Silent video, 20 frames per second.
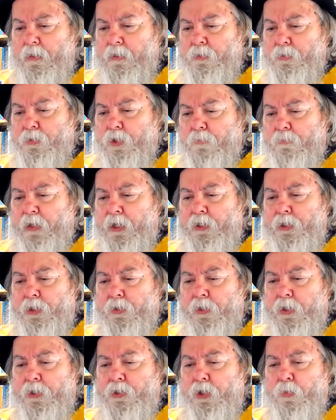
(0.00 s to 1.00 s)
So make
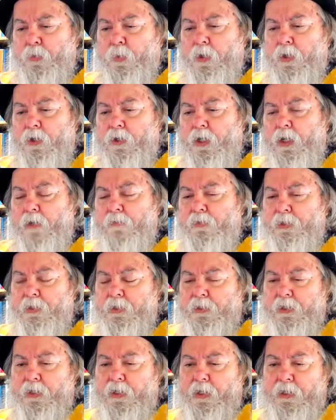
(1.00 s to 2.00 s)
sure that you wear gloves in
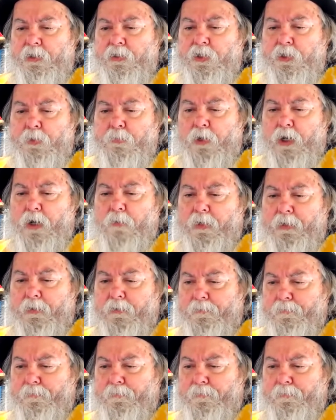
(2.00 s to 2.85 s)
today's experiment.